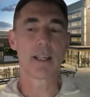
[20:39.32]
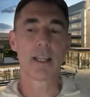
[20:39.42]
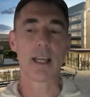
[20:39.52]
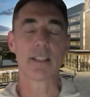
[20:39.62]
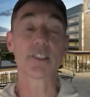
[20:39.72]

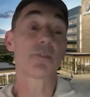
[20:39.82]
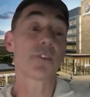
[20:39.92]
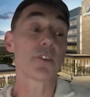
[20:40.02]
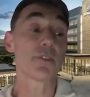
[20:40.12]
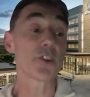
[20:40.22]
Yeah. So
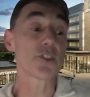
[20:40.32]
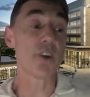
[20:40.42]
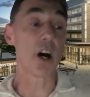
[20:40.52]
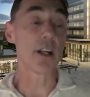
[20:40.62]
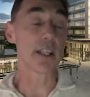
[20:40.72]
first of
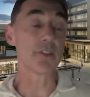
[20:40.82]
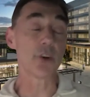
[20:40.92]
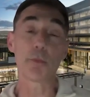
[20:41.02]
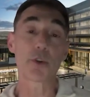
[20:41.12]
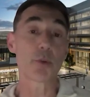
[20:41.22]
all, is
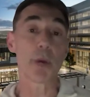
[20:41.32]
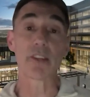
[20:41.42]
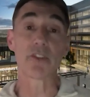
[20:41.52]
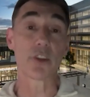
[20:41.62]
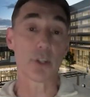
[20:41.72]
open your
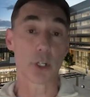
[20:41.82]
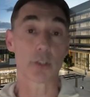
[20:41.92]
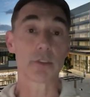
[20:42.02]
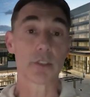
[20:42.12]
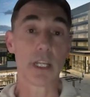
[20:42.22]
minds to learn.
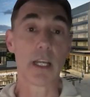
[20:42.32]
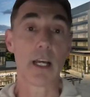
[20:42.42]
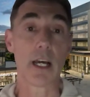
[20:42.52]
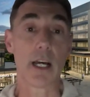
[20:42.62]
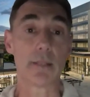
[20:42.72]

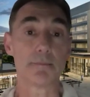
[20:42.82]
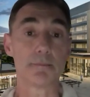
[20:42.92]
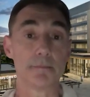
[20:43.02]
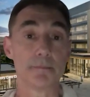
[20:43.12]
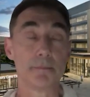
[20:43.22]
Um,
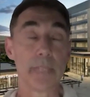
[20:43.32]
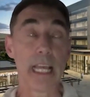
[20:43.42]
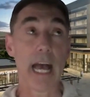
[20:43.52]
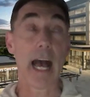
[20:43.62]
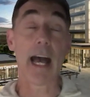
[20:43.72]

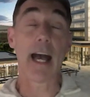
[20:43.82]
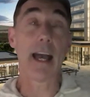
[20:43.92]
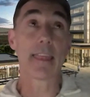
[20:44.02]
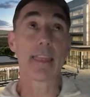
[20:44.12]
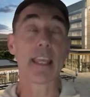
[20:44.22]

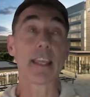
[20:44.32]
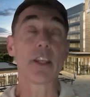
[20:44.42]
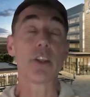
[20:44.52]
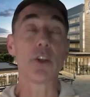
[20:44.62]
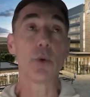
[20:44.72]
I think
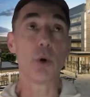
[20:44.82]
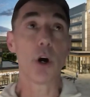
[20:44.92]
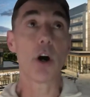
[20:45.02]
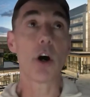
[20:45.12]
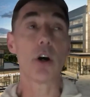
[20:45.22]
you
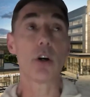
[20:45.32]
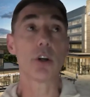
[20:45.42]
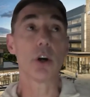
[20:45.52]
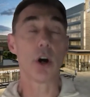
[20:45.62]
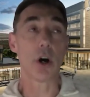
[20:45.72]
all
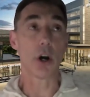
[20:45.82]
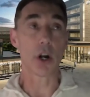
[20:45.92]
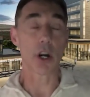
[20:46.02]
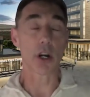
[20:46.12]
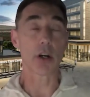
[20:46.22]

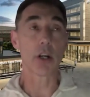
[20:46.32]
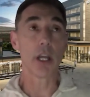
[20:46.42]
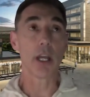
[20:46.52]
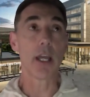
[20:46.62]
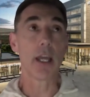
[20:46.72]
are
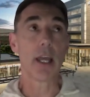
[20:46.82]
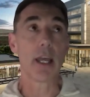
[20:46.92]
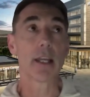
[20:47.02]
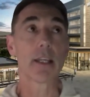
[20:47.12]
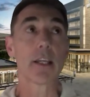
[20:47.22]

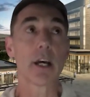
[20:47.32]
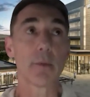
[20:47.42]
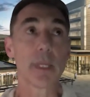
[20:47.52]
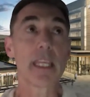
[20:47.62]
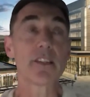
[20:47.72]

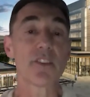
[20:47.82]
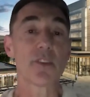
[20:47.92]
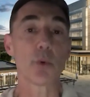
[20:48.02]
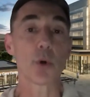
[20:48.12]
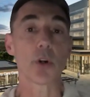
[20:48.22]
coming into
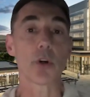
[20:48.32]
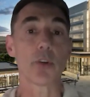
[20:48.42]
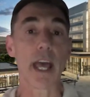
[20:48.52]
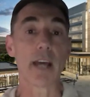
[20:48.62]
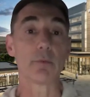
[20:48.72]
the
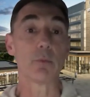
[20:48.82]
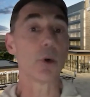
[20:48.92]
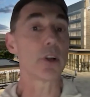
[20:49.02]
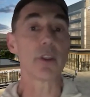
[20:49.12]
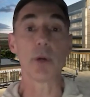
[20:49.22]
world at
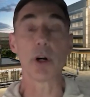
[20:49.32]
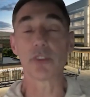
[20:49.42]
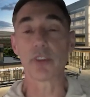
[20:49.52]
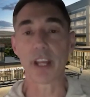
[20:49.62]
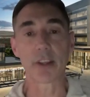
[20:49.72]
one of the
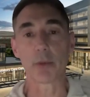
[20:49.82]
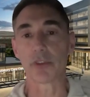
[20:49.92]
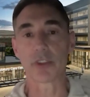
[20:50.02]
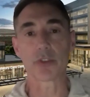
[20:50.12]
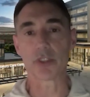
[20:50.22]
most, if not the
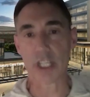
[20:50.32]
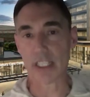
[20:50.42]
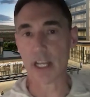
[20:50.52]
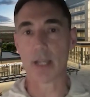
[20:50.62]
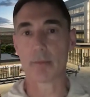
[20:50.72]
most interesting
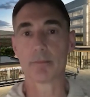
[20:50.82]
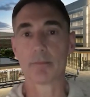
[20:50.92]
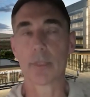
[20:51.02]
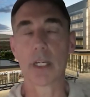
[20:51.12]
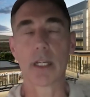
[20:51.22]
time.
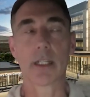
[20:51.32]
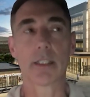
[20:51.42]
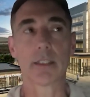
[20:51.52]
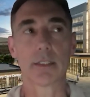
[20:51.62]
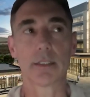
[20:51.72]

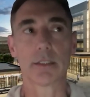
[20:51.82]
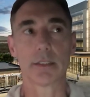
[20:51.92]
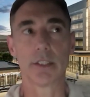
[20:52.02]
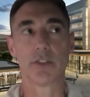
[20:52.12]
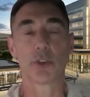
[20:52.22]
Uh,
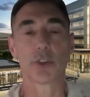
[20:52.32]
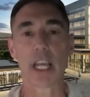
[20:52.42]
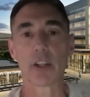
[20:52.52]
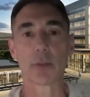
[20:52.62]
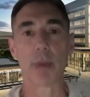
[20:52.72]
Certainly,
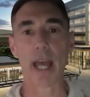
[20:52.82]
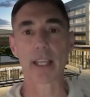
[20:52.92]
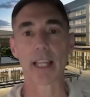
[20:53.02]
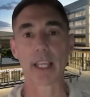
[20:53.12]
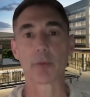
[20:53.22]
I look back
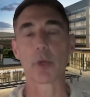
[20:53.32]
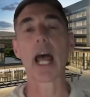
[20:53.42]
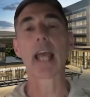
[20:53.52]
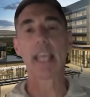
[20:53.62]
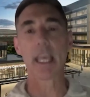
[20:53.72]
at like when
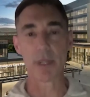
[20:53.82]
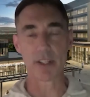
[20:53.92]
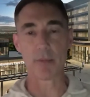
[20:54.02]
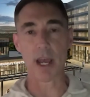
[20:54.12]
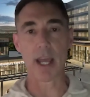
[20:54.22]
I came
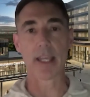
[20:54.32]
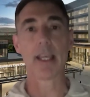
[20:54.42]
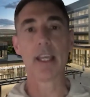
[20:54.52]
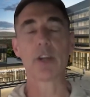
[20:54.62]
into my